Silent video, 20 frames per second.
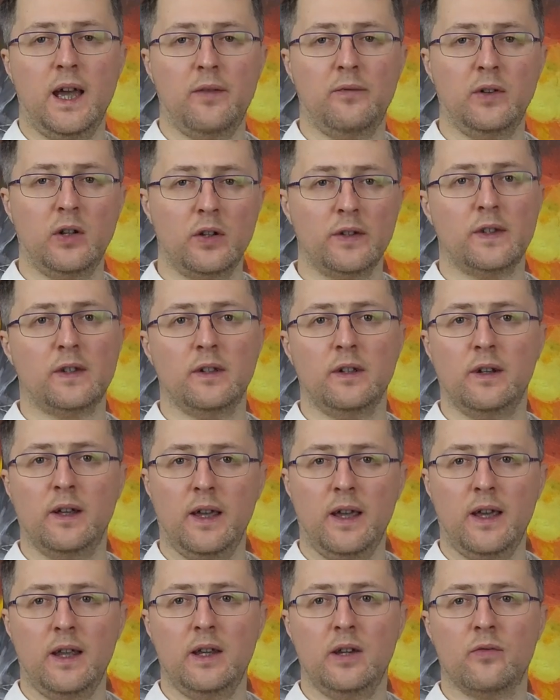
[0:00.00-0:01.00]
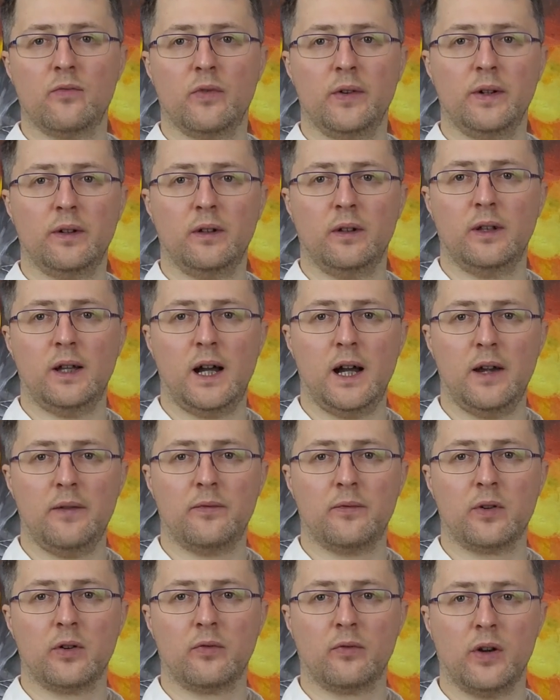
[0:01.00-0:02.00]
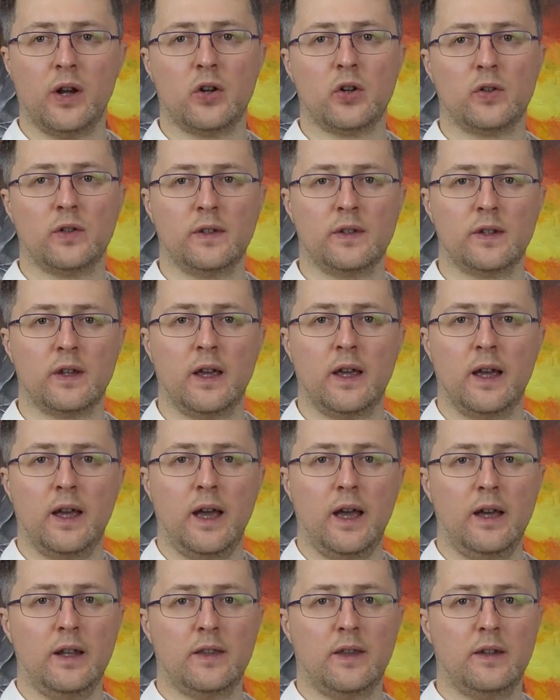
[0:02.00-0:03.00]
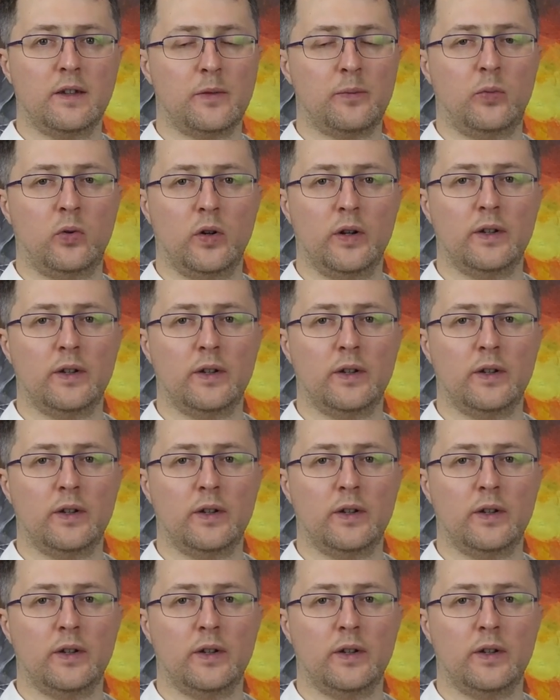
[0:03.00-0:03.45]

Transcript: not seen any real-life regressions at this point,